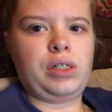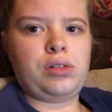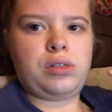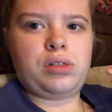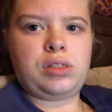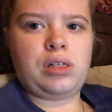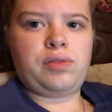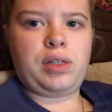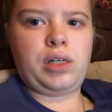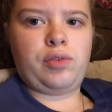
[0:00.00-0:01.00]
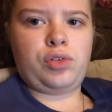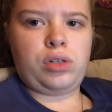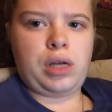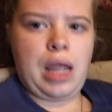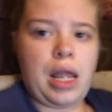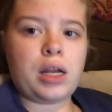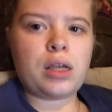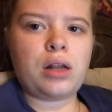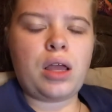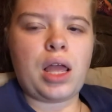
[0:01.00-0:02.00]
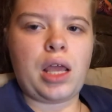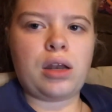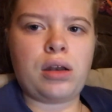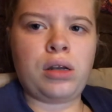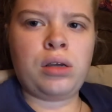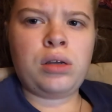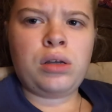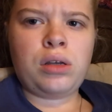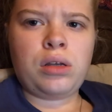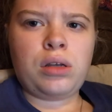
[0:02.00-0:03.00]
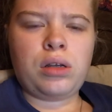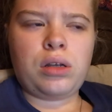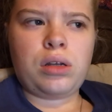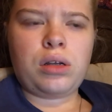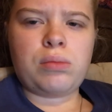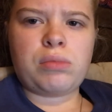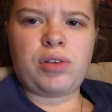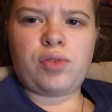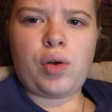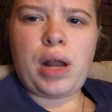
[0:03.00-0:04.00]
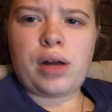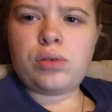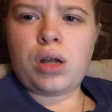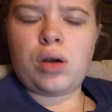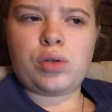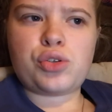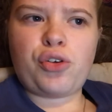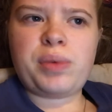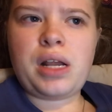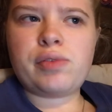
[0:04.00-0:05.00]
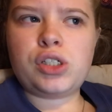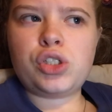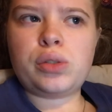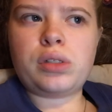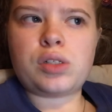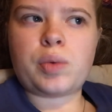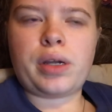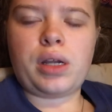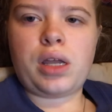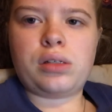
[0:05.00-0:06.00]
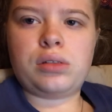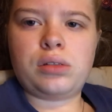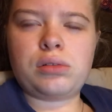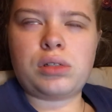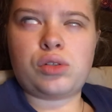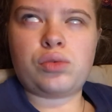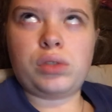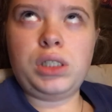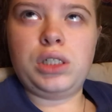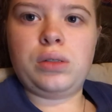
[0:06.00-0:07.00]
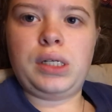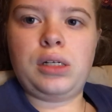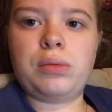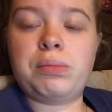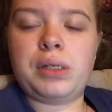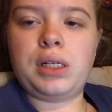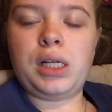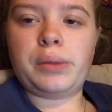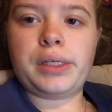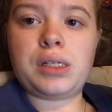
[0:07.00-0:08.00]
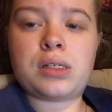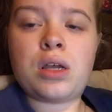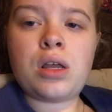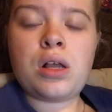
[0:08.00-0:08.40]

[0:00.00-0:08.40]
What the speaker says: videos and stuff that I've created in my phone. I don't know. So, I've been having to do it this way, and it's really annoying. But, anyways.